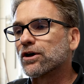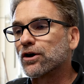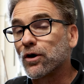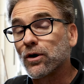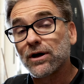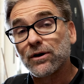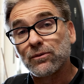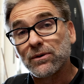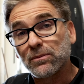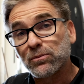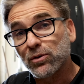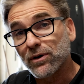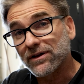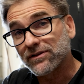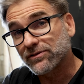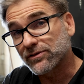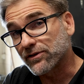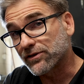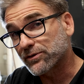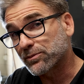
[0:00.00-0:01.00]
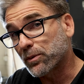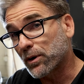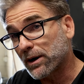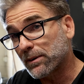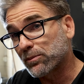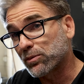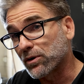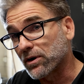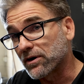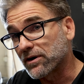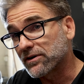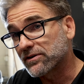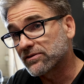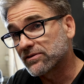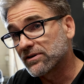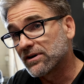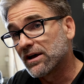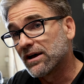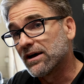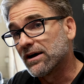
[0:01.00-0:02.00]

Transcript: Go ahead and replace the spark plugs